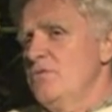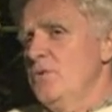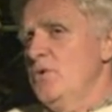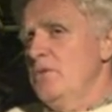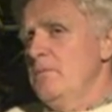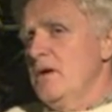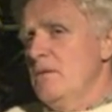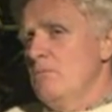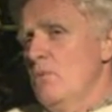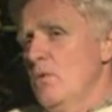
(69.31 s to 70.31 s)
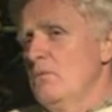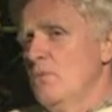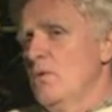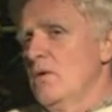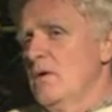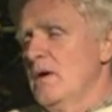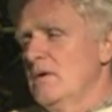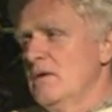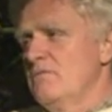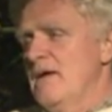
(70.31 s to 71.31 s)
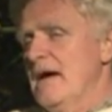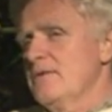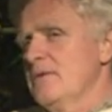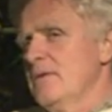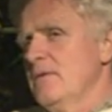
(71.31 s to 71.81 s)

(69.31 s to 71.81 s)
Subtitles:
food did become more and more a factor